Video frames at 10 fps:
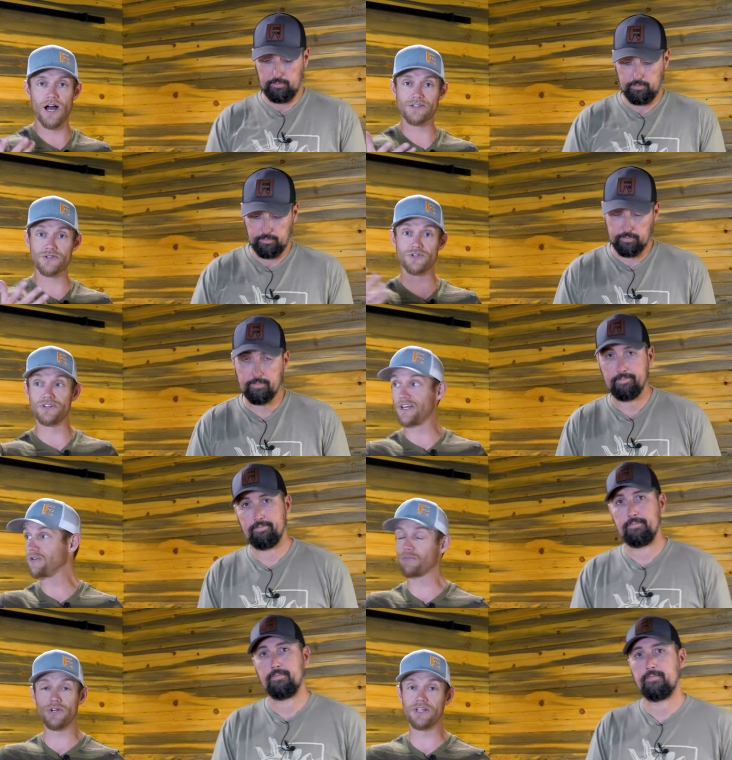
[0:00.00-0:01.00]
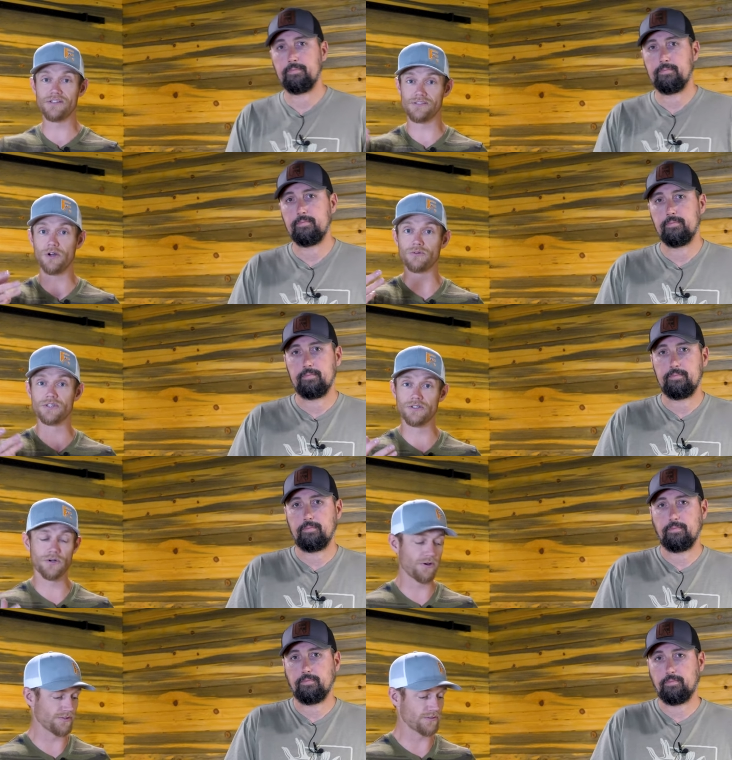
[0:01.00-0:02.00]
Speaker 1: oxygen that you breathe is
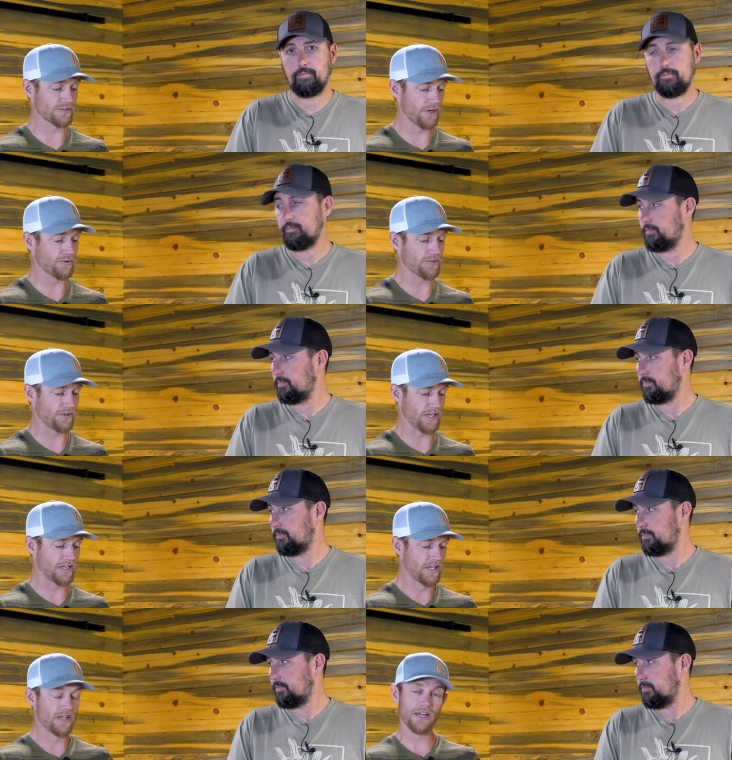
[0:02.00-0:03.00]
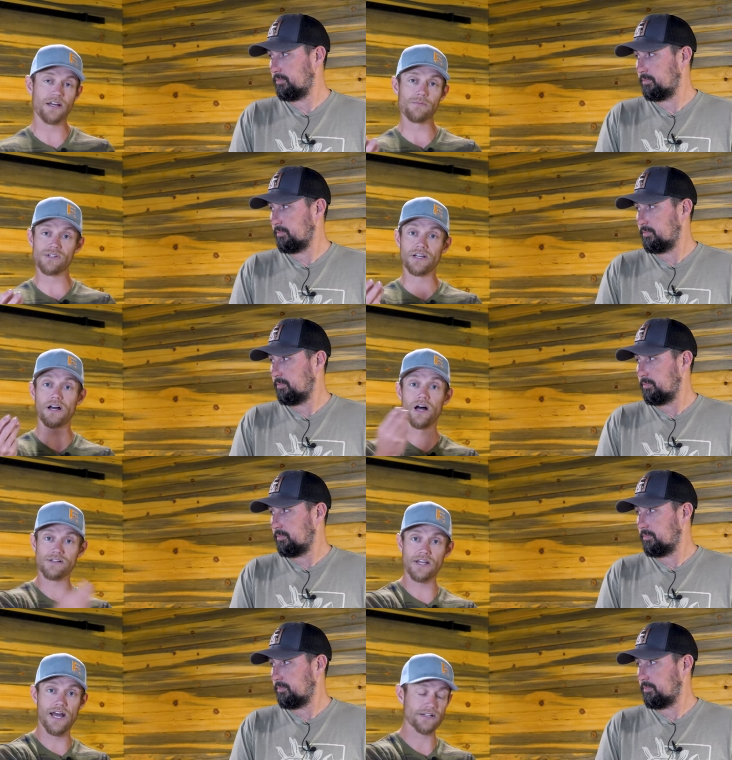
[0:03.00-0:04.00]
O2, ozone's O3. It comes in
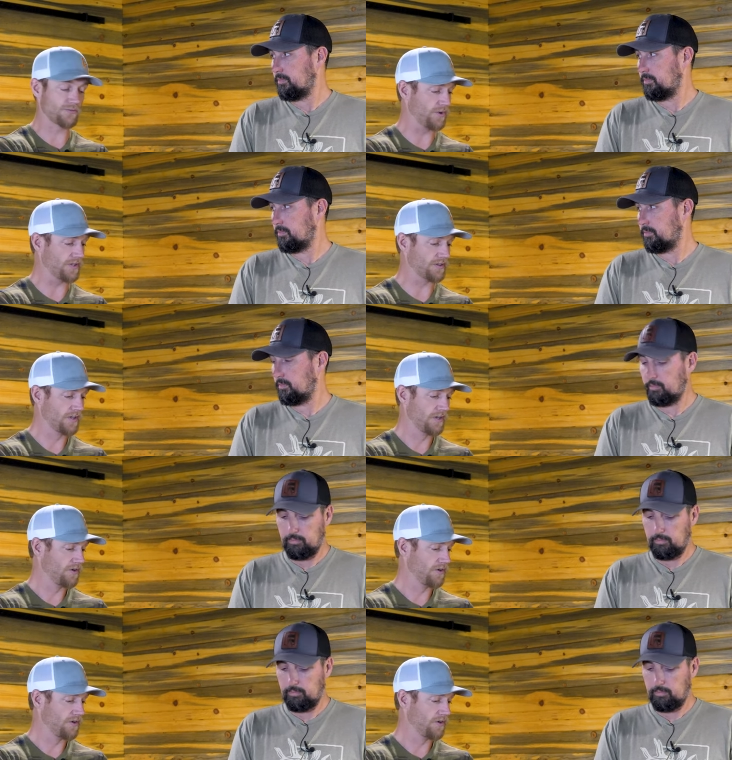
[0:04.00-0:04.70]
contact with